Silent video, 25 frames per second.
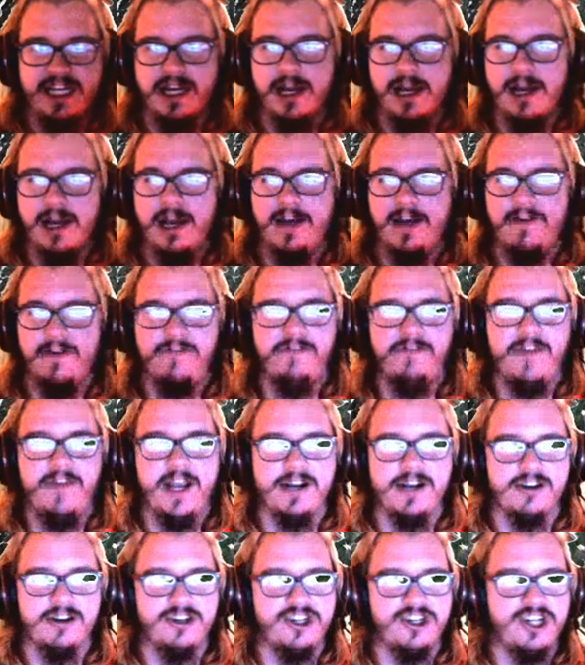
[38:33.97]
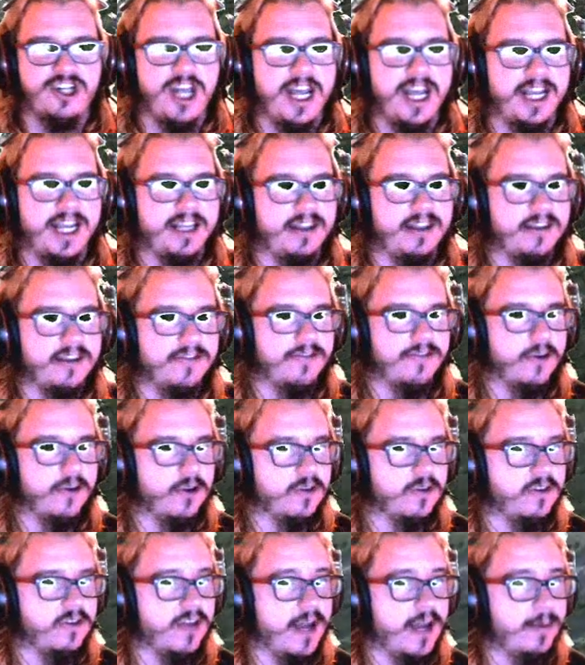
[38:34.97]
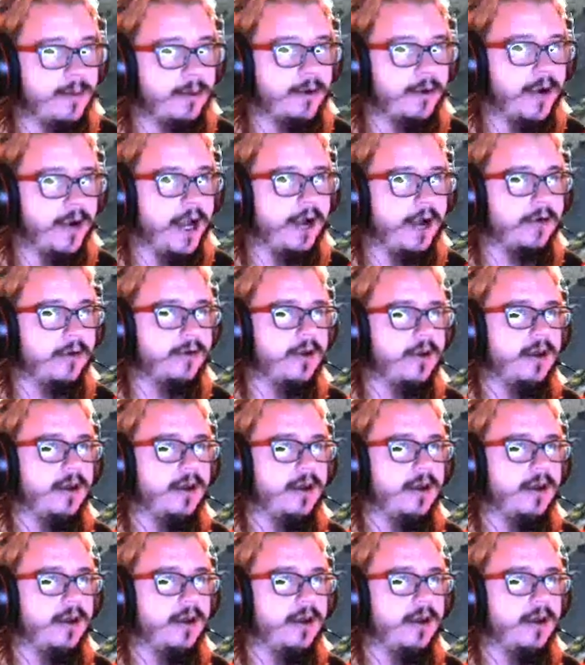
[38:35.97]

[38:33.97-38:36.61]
a fair shake the first time around.